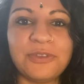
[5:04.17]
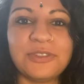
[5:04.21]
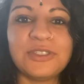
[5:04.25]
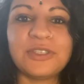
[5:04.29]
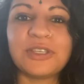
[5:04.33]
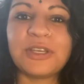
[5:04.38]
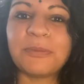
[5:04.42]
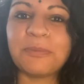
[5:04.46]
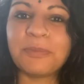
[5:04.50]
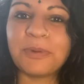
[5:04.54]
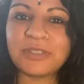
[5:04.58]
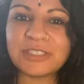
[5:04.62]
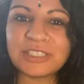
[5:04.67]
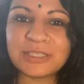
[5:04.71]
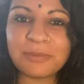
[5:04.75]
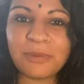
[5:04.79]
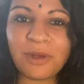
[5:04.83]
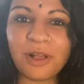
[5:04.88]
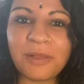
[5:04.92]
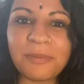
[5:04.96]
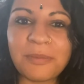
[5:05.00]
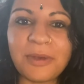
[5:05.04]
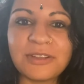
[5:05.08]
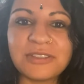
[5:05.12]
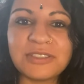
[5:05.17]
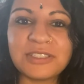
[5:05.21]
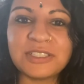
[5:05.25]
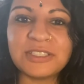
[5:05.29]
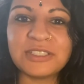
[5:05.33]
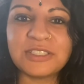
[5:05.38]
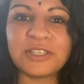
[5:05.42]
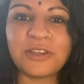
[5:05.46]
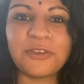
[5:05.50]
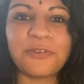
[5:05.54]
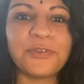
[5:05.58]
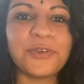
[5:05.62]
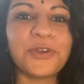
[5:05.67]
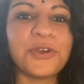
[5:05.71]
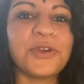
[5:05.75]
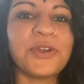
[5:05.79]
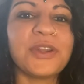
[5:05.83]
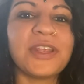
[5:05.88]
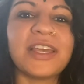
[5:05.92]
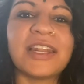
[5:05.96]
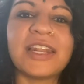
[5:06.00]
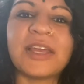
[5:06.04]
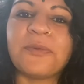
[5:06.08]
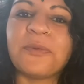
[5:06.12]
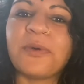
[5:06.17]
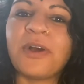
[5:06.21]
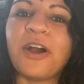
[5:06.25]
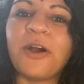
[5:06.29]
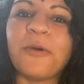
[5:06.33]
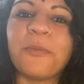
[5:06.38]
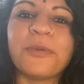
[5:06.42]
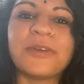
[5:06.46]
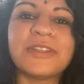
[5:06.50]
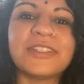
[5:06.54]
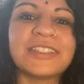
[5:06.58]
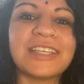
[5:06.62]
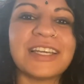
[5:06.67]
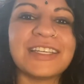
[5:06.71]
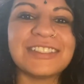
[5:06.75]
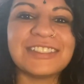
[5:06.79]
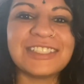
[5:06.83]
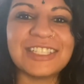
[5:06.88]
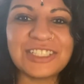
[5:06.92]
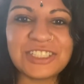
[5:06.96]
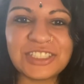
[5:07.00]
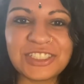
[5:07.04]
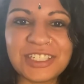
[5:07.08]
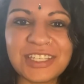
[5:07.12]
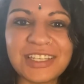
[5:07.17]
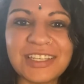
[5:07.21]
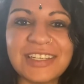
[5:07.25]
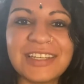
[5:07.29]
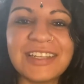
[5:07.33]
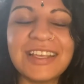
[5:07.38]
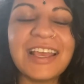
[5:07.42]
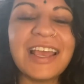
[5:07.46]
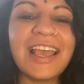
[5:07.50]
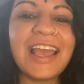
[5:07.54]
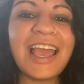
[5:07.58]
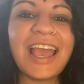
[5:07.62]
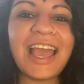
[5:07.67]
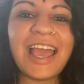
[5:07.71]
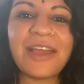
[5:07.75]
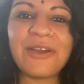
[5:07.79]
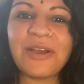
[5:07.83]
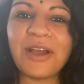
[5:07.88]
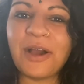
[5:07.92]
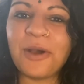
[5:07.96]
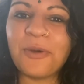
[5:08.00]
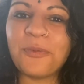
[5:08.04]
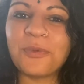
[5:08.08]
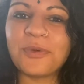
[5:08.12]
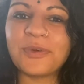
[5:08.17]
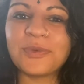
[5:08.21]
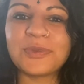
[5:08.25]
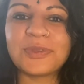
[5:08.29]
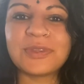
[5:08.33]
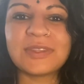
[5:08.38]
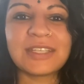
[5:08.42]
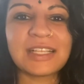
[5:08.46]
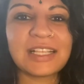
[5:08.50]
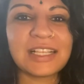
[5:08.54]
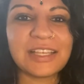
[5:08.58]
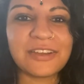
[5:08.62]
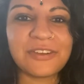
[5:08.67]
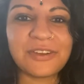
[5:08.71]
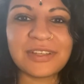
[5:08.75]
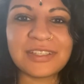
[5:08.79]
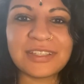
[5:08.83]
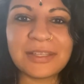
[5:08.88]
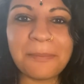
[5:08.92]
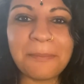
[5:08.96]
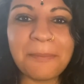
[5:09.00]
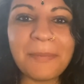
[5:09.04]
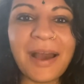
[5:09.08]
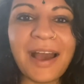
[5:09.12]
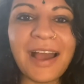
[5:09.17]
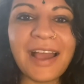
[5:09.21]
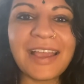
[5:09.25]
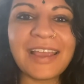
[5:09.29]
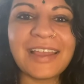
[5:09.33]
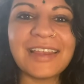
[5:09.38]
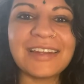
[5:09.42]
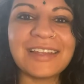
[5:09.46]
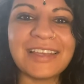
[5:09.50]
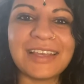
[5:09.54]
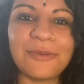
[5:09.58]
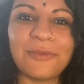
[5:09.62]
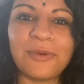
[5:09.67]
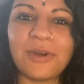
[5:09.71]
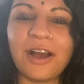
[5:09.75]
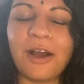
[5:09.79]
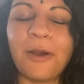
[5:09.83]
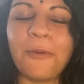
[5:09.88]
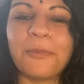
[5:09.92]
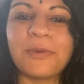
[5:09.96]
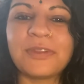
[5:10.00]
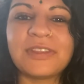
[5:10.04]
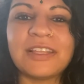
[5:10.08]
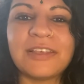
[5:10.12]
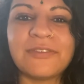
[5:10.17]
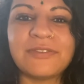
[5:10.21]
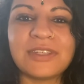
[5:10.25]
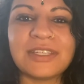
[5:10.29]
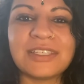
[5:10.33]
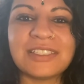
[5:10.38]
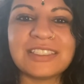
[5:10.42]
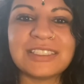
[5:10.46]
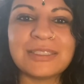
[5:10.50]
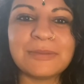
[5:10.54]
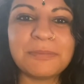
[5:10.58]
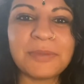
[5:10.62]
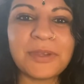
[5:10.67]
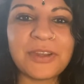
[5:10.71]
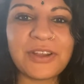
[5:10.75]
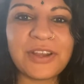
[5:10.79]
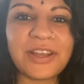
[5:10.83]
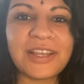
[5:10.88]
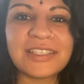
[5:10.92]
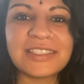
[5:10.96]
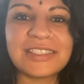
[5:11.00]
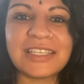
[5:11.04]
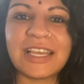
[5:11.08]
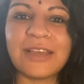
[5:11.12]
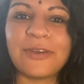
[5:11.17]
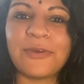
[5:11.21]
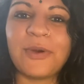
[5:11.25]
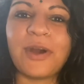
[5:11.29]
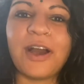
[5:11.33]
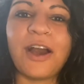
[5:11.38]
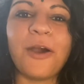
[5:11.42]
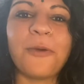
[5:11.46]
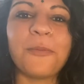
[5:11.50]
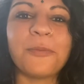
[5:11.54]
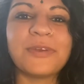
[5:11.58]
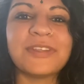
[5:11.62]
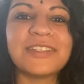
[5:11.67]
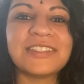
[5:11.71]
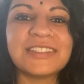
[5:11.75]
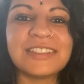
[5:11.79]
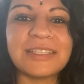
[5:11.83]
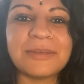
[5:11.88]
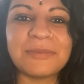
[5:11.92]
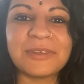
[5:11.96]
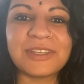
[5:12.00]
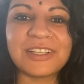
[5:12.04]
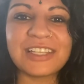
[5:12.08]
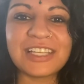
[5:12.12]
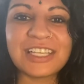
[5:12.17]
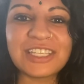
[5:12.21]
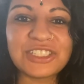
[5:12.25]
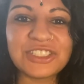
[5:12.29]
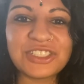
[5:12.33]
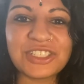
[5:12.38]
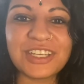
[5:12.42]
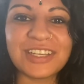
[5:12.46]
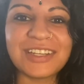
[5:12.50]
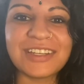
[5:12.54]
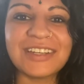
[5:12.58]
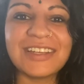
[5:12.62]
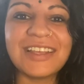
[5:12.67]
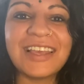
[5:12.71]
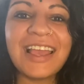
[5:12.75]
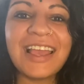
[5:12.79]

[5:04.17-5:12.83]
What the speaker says: You can put small amounts into your food and it will help with digestion, it will help with clearing the mind, it will help with lifting spirits, it will help with stimulation,